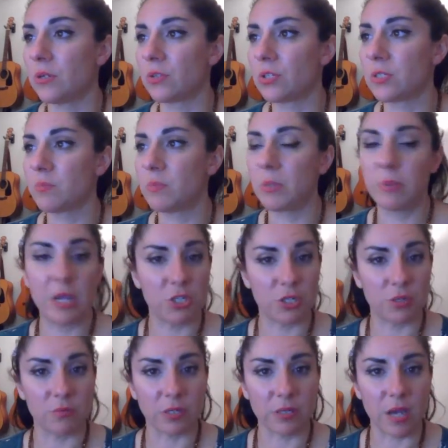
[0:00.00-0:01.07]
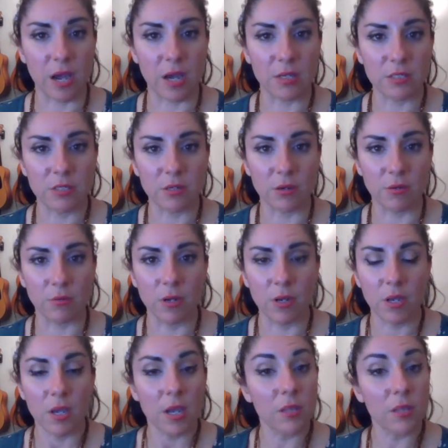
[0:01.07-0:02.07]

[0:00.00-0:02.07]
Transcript: Just be patient with that. So,